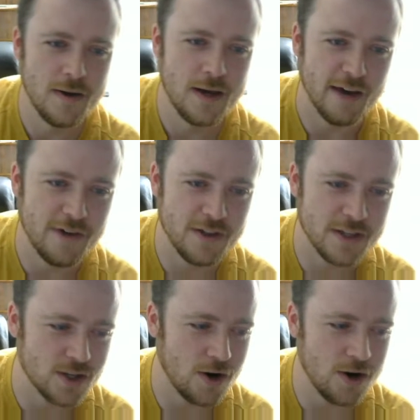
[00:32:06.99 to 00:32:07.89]
I found
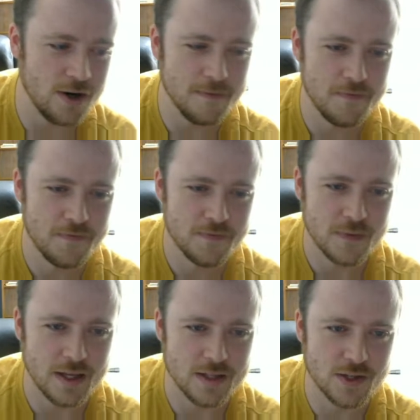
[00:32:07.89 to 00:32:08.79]
this art,
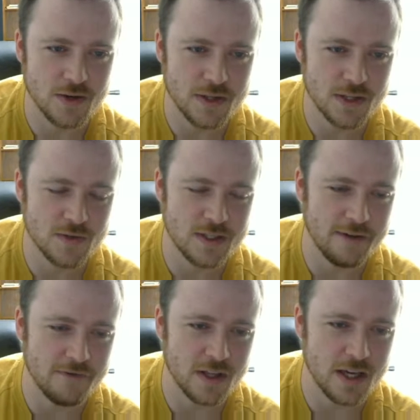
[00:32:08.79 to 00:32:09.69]
and so this was
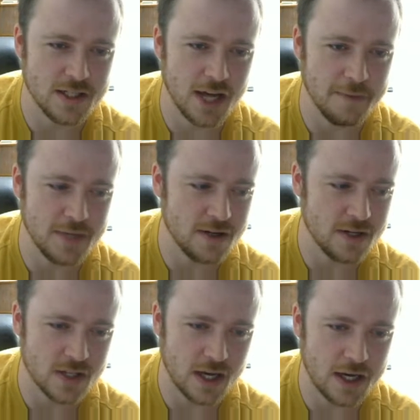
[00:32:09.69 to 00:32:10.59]
definitely a top-down
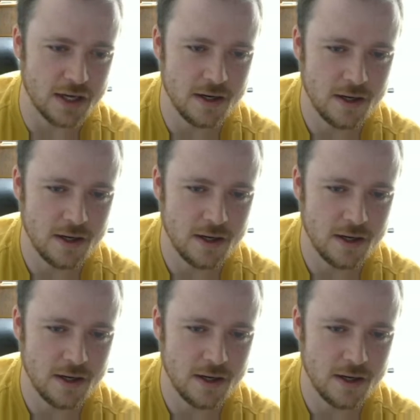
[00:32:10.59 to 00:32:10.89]
design.